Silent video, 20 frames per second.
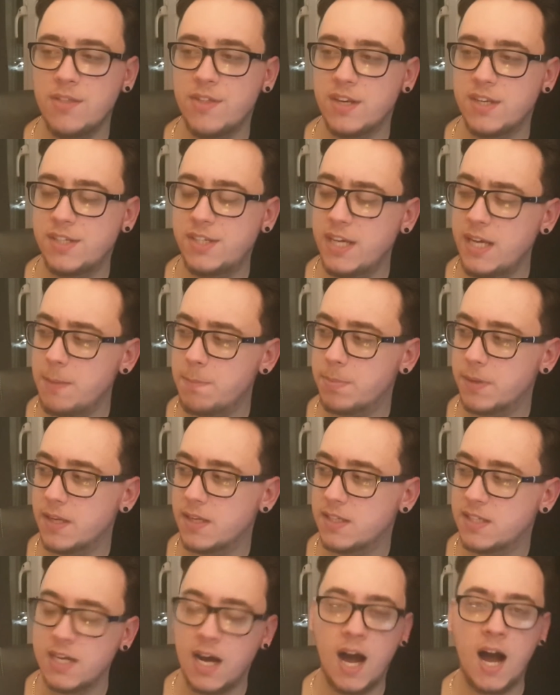The deep,
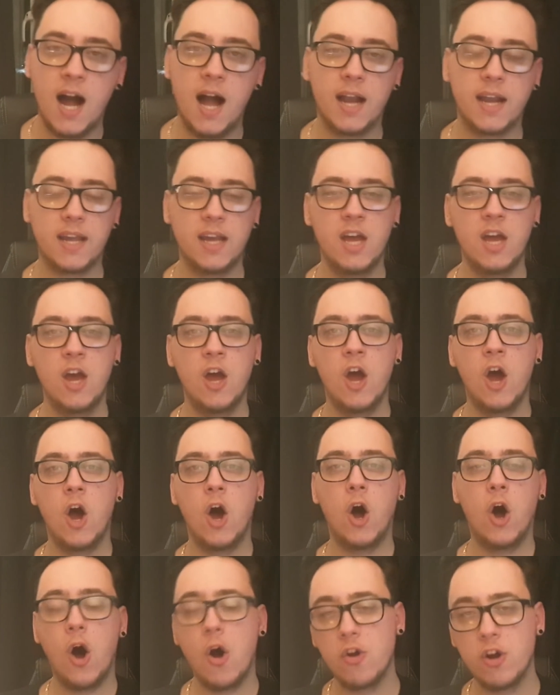dark,
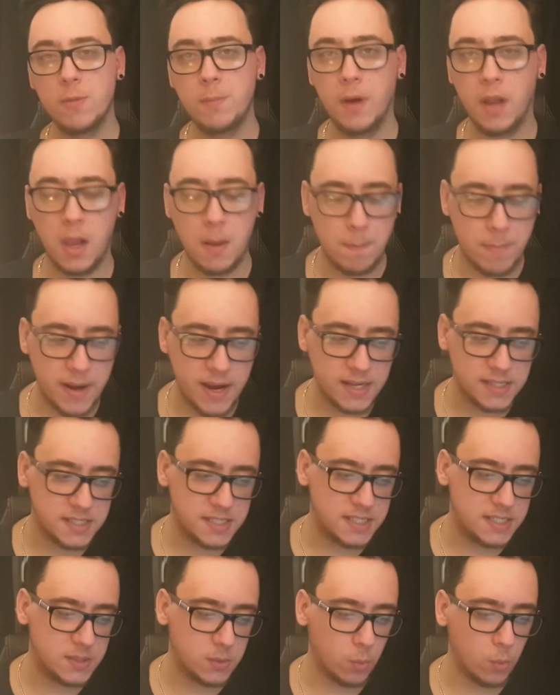horrible
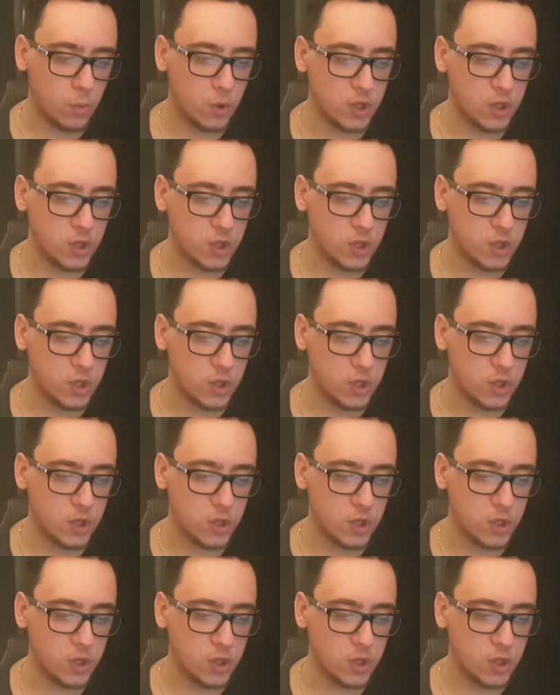abyss